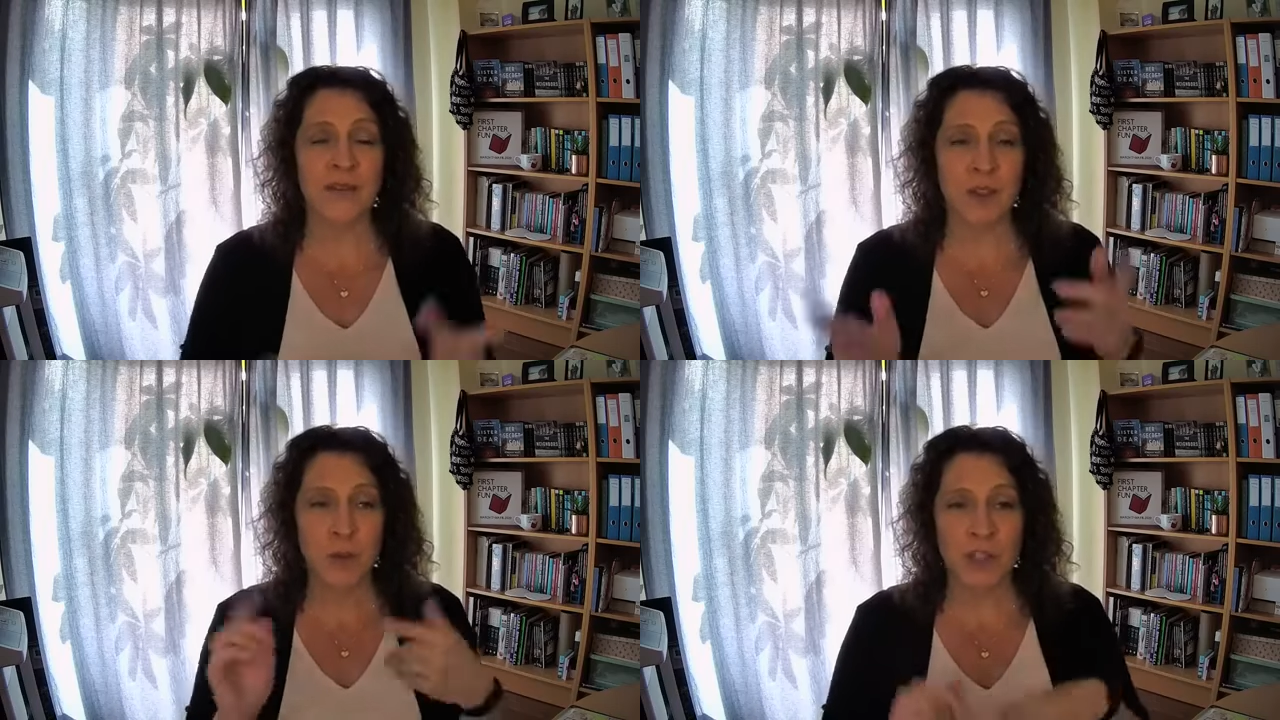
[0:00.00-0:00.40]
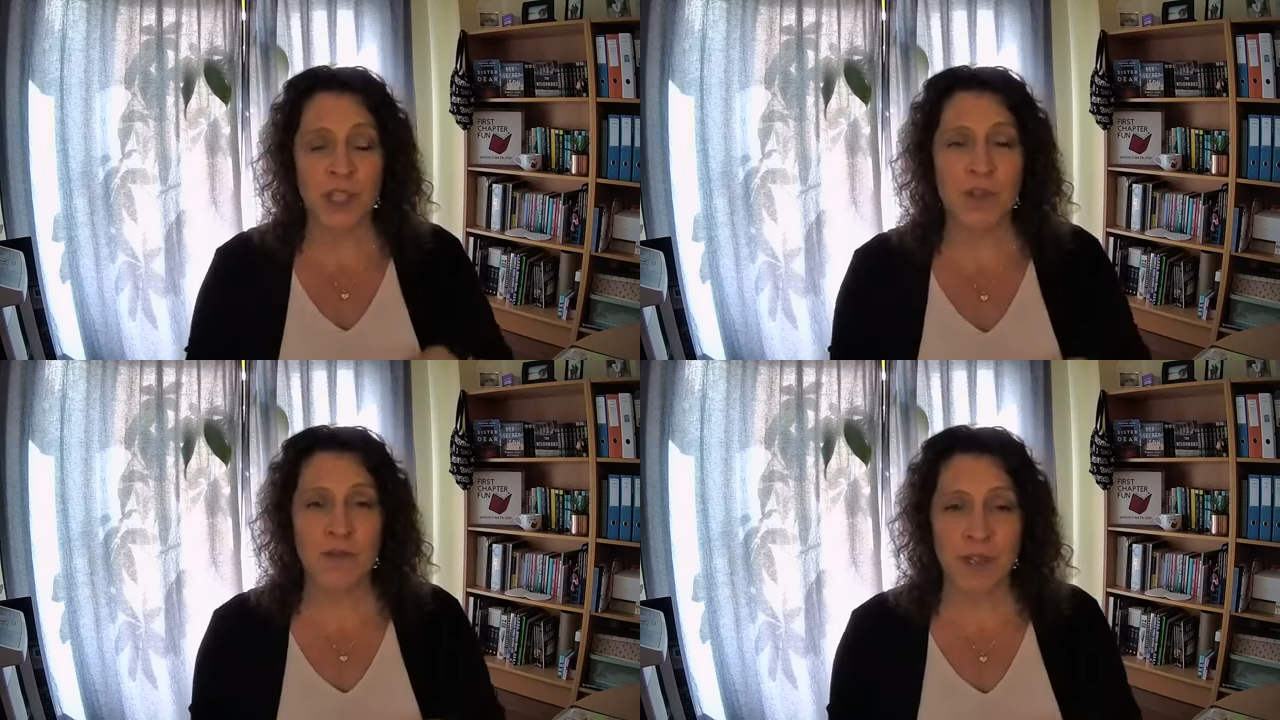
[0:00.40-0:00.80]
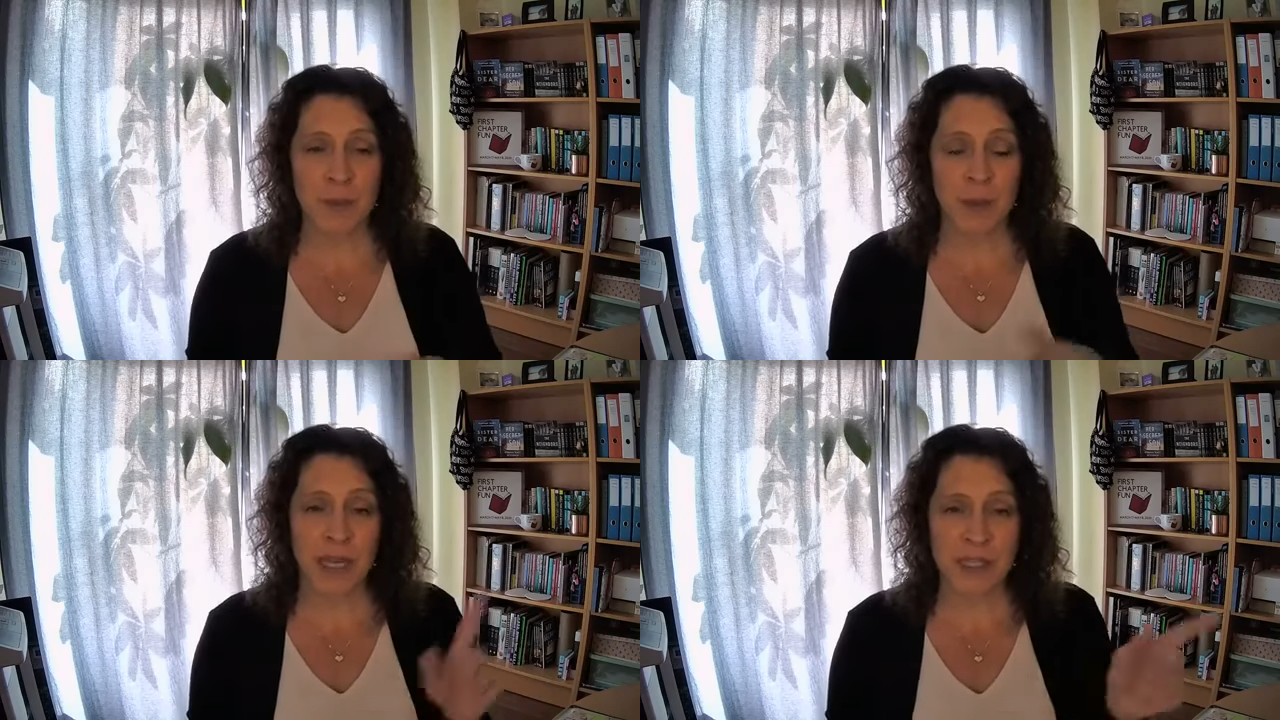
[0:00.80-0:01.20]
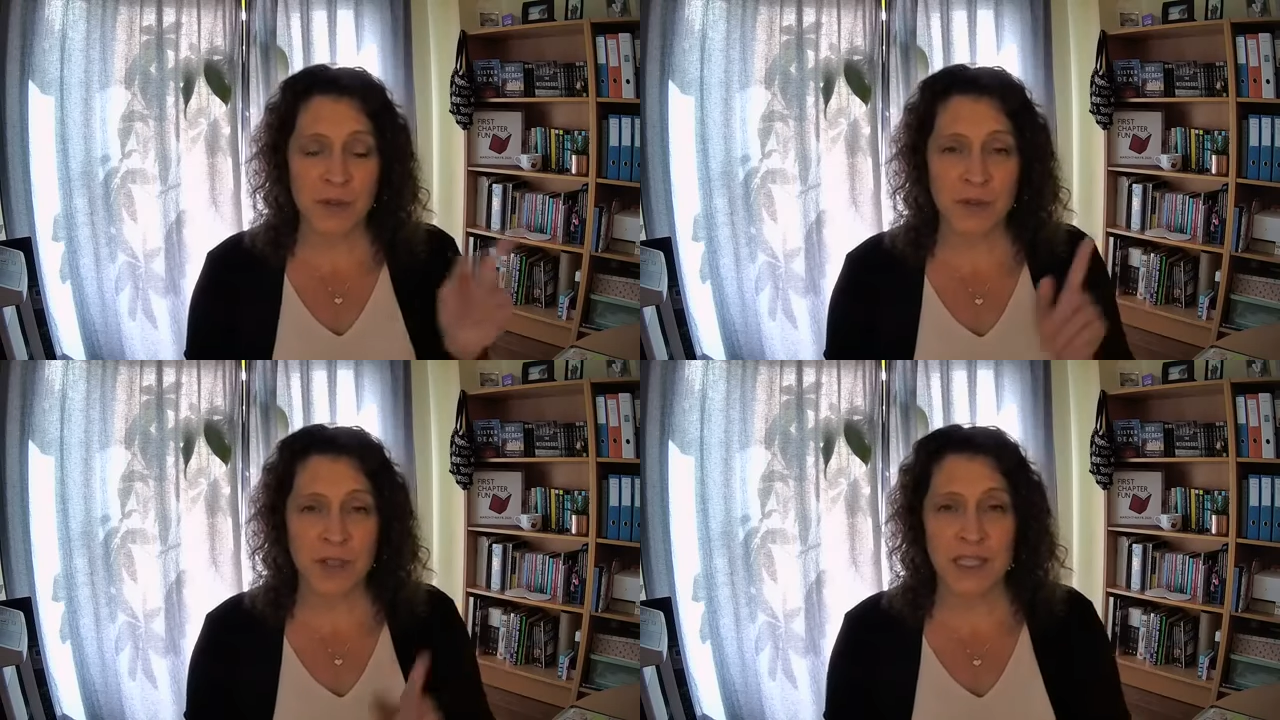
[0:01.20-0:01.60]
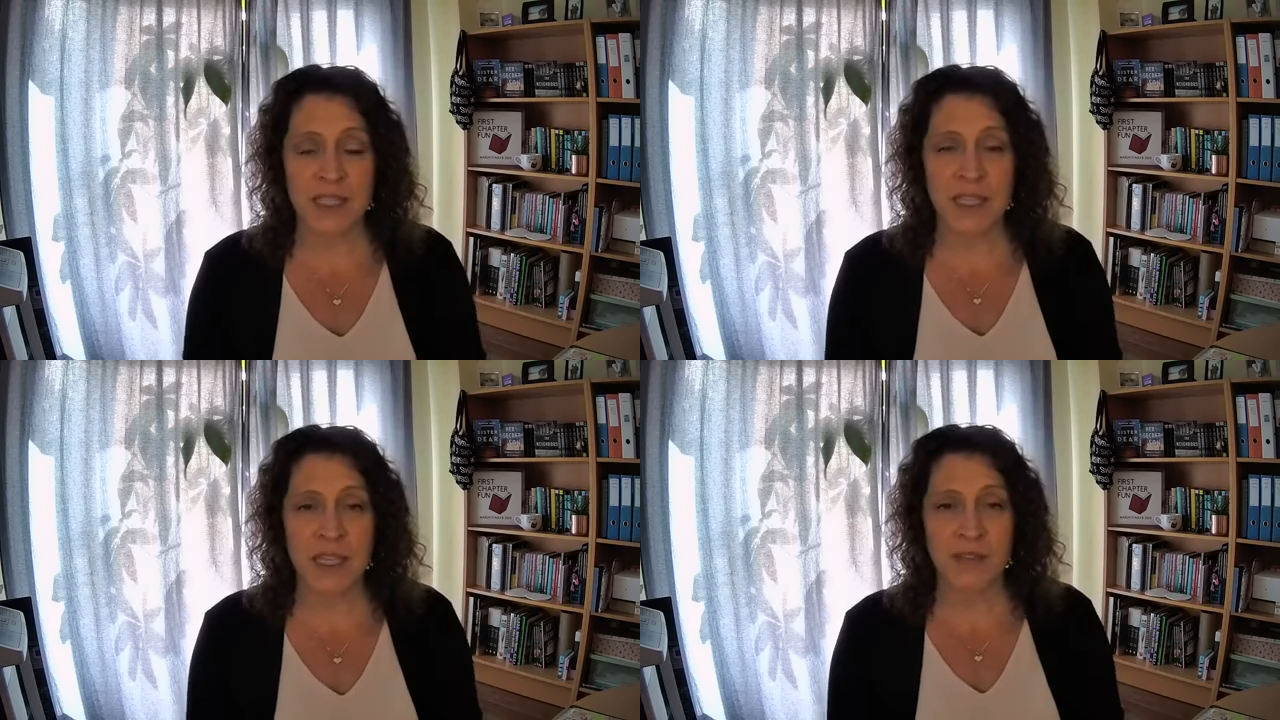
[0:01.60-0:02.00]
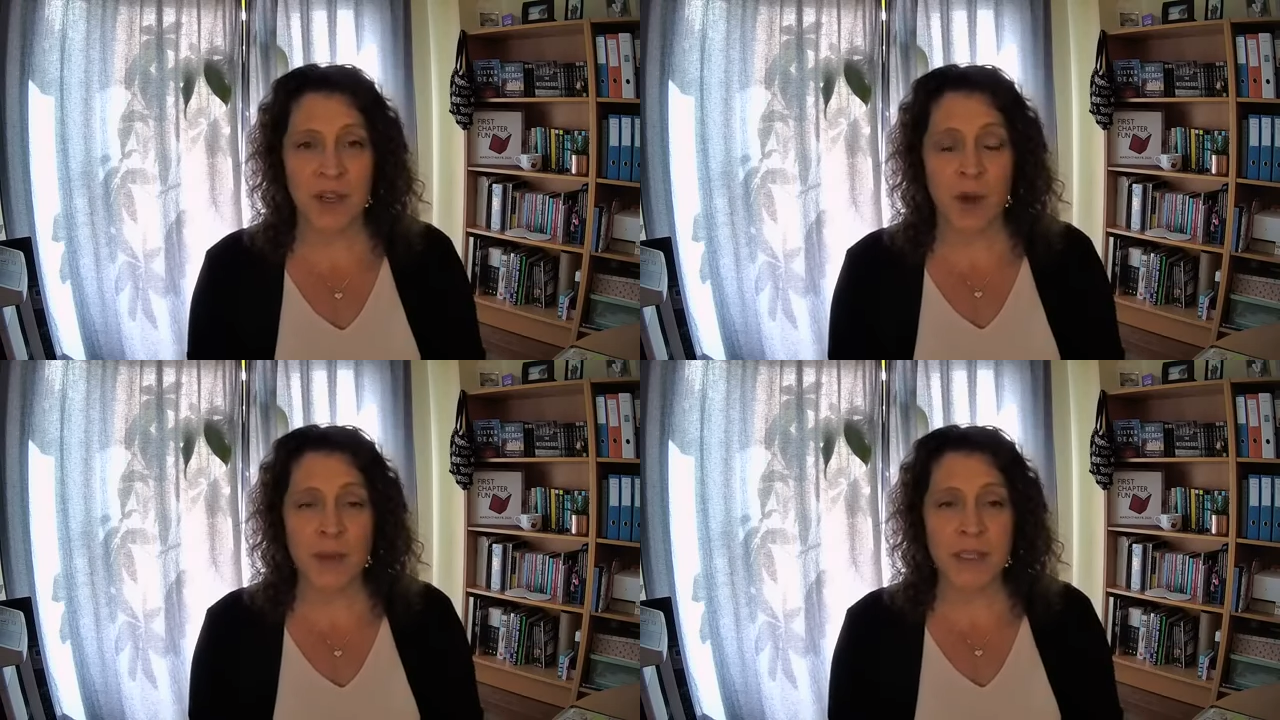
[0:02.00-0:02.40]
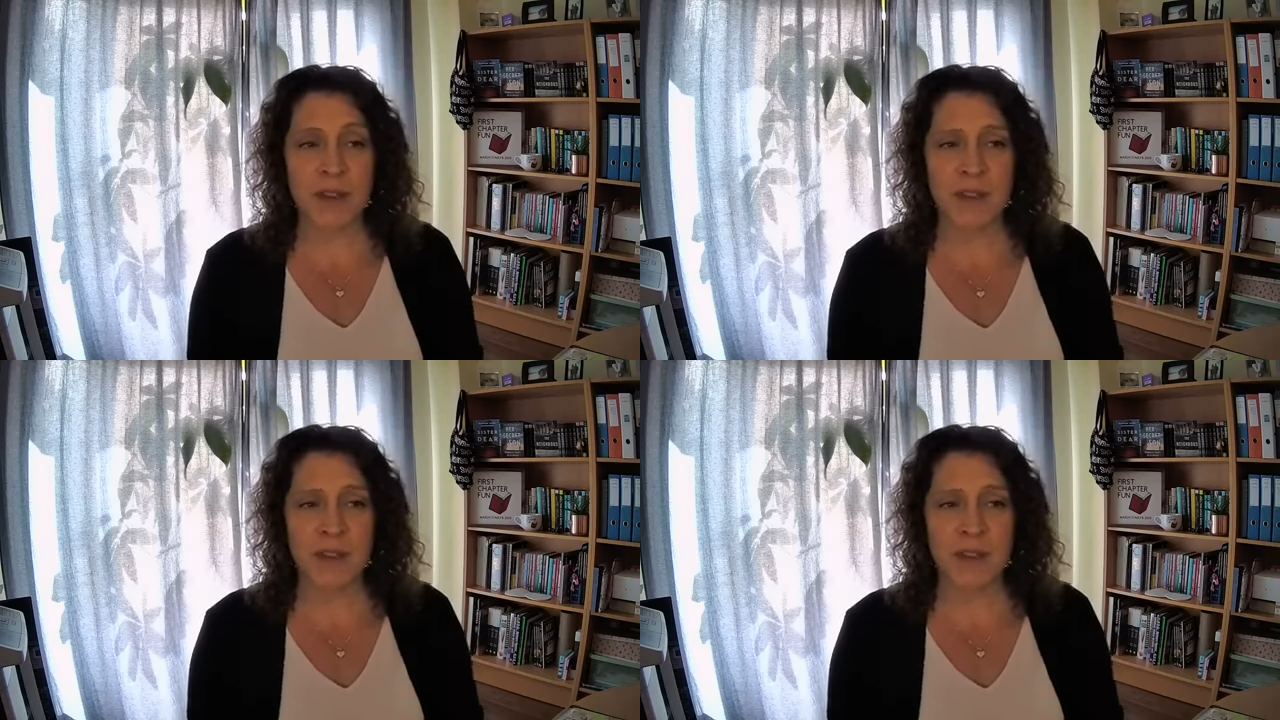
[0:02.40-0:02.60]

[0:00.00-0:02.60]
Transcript: If you're watching the replay, don't forget to leave a comment.